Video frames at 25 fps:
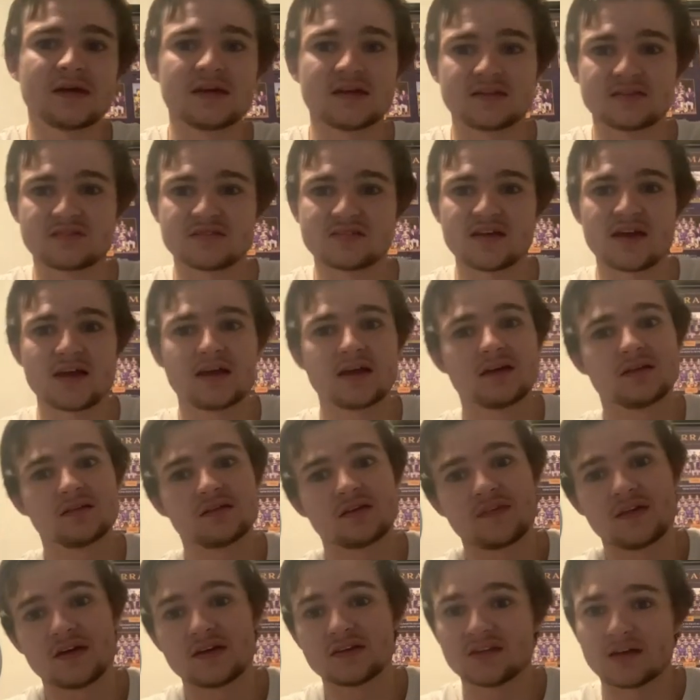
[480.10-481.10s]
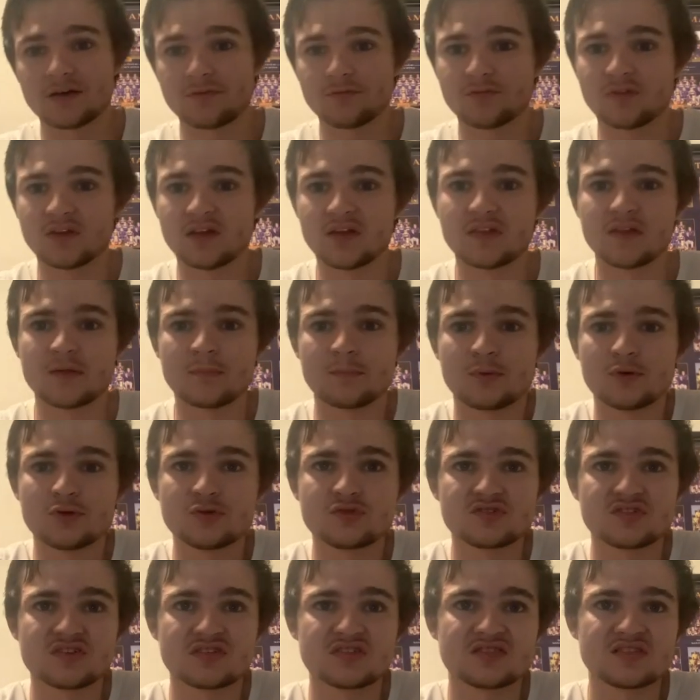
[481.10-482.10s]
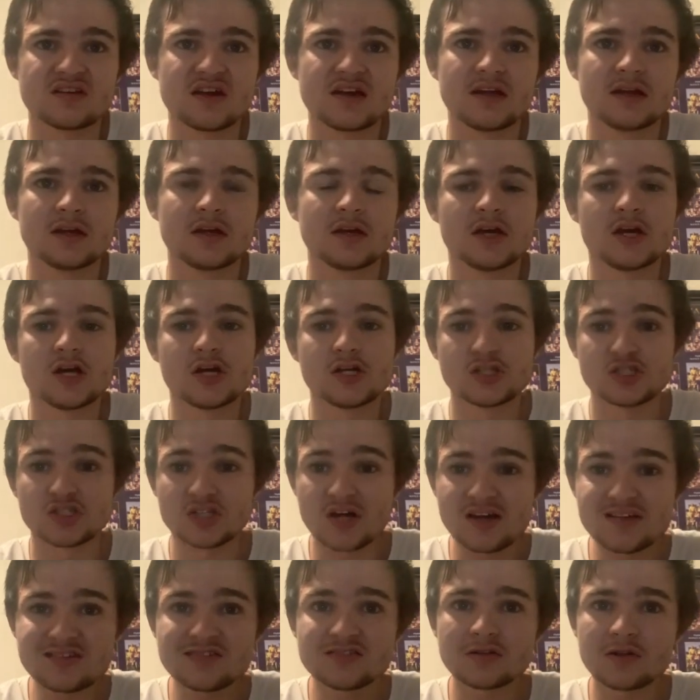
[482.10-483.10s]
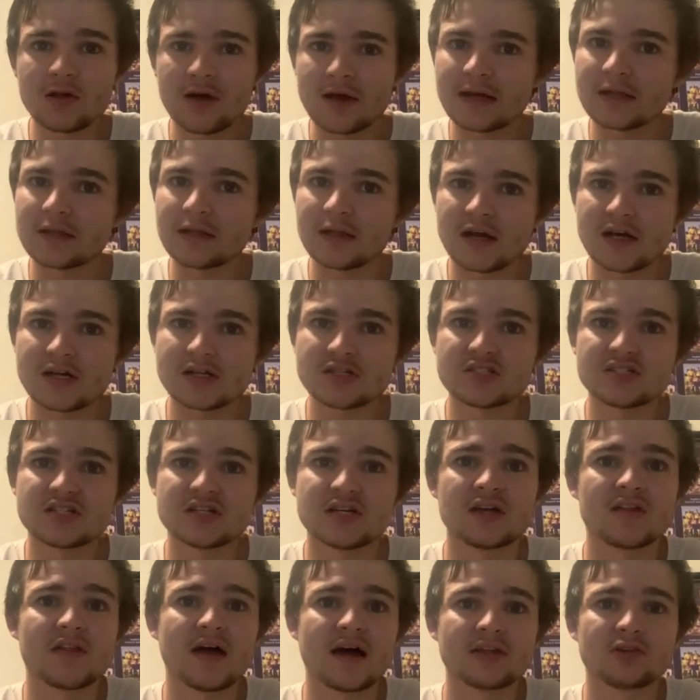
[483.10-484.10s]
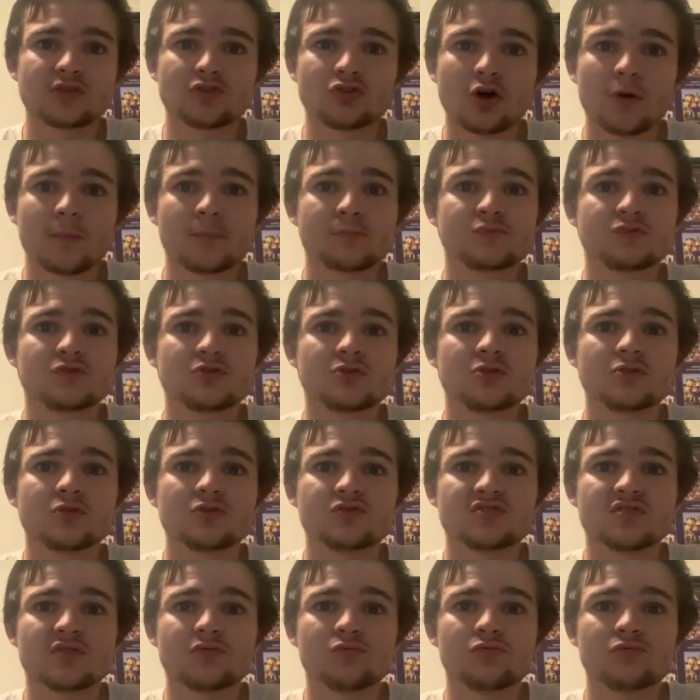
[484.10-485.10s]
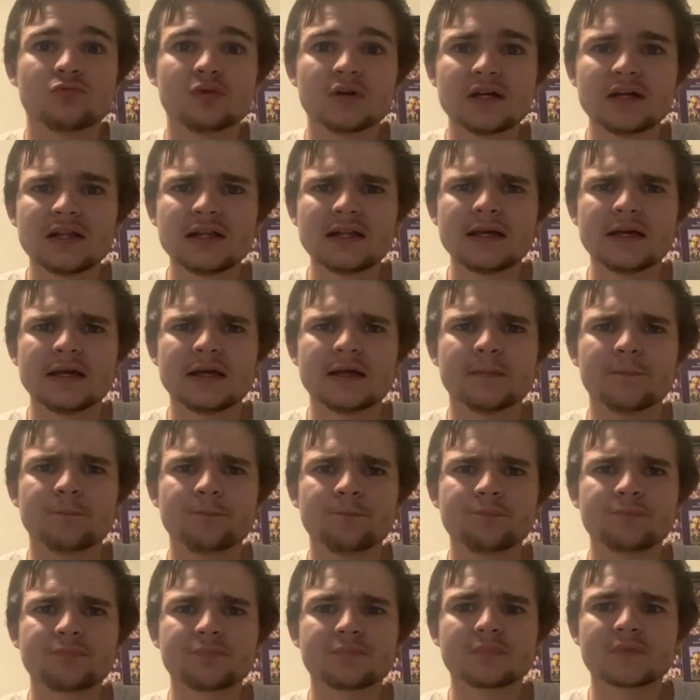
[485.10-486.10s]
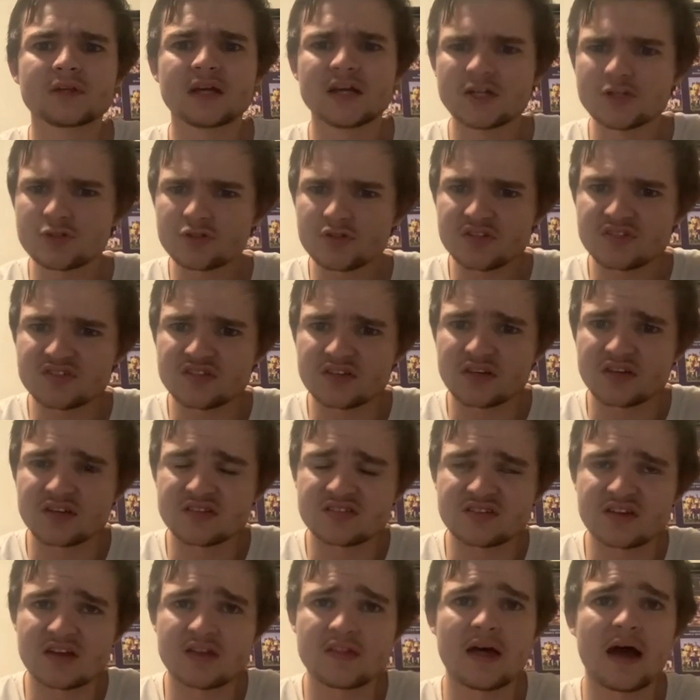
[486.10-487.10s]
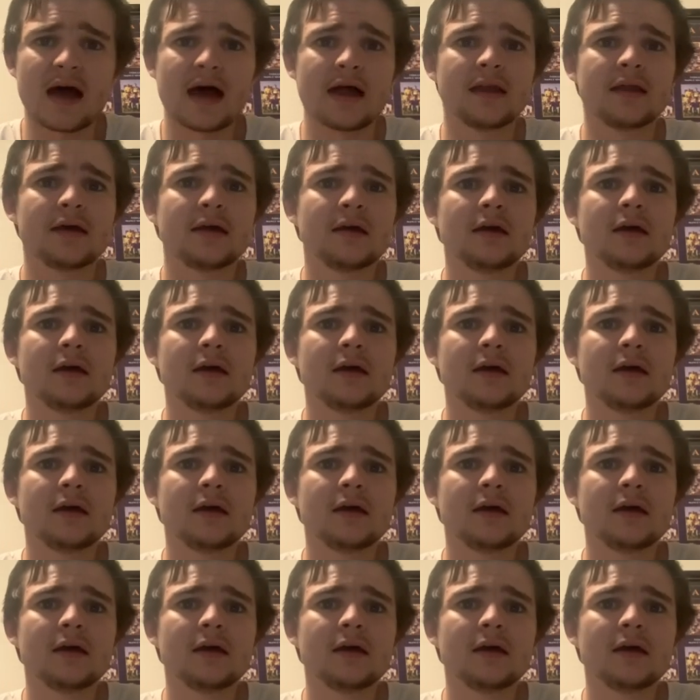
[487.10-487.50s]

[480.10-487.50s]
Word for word: in second, they're definitely in the booster seat just like last year, that top two. So really interesting to see that.